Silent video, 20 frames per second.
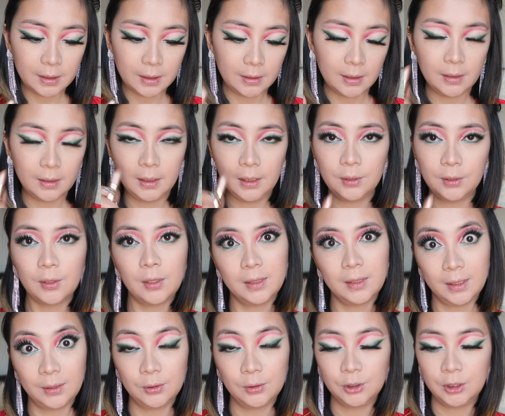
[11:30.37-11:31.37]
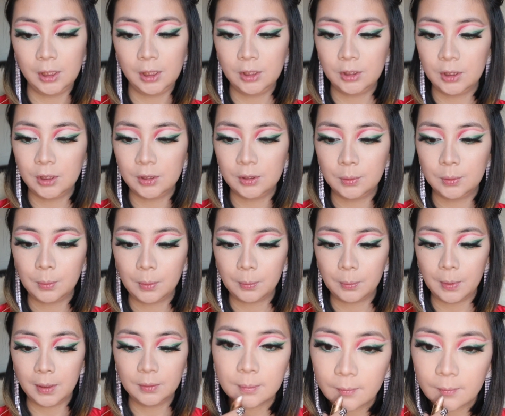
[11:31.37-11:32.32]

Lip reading: and then later on I could change into a red.